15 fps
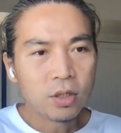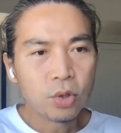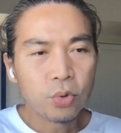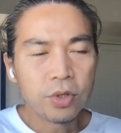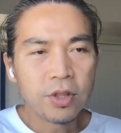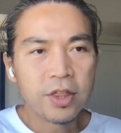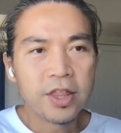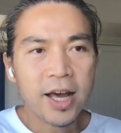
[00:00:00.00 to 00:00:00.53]

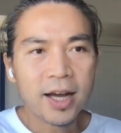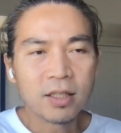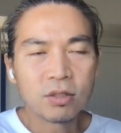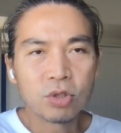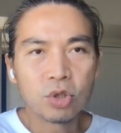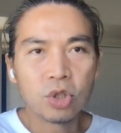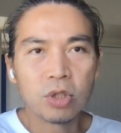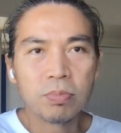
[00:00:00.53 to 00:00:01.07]
during that
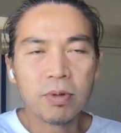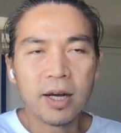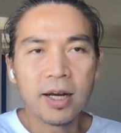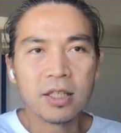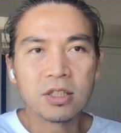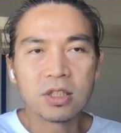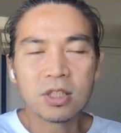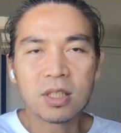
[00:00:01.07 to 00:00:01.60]
trip, I
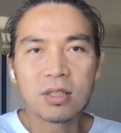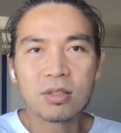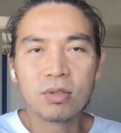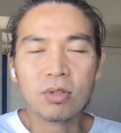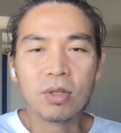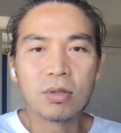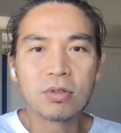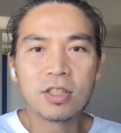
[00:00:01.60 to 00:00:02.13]
started to
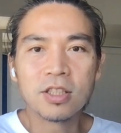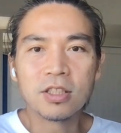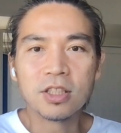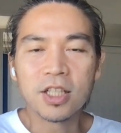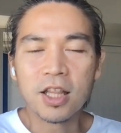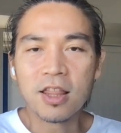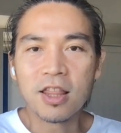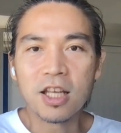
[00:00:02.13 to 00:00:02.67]
notice
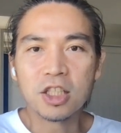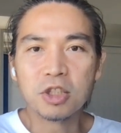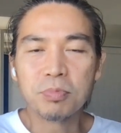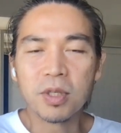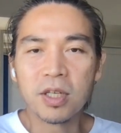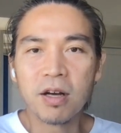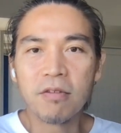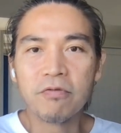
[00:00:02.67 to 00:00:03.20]
that things
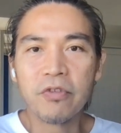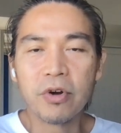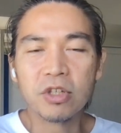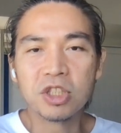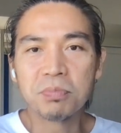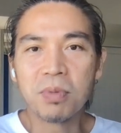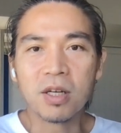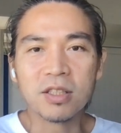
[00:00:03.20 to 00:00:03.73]
become very
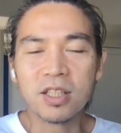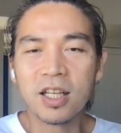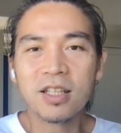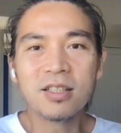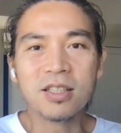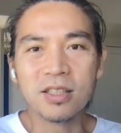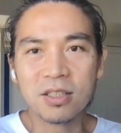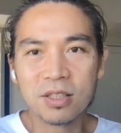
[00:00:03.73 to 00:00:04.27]

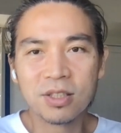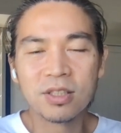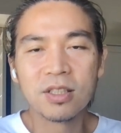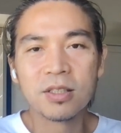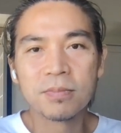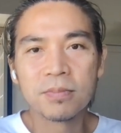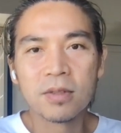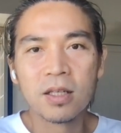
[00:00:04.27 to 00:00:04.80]
spontaneous.
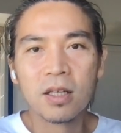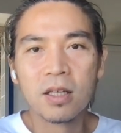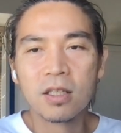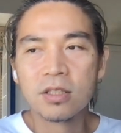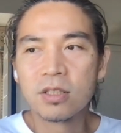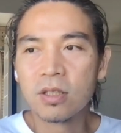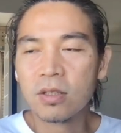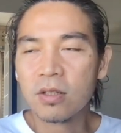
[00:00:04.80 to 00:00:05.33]

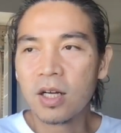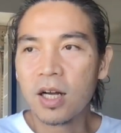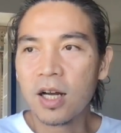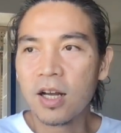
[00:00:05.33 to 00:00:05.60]
So